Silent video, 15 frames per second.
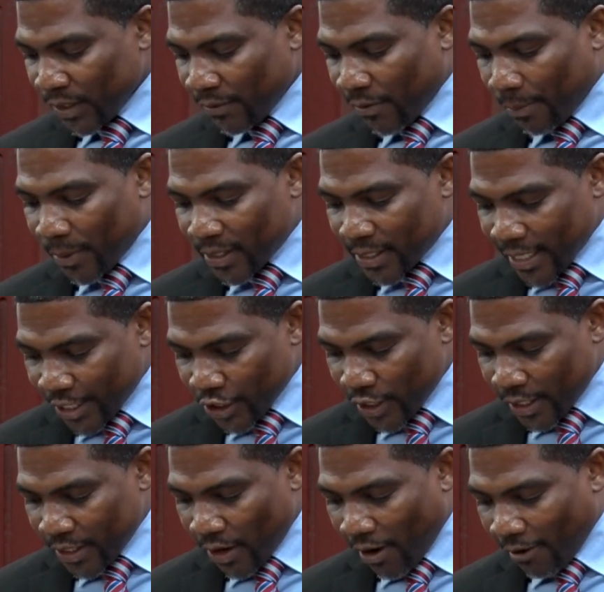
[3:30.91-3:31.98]
for
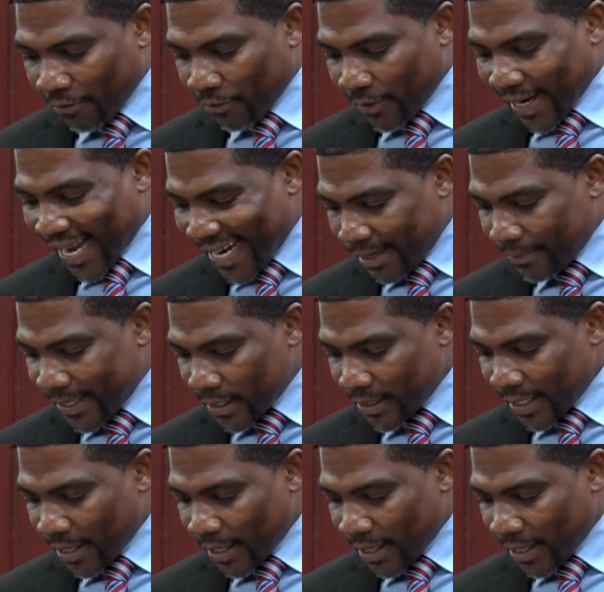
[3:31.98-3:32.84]
possession of cannabis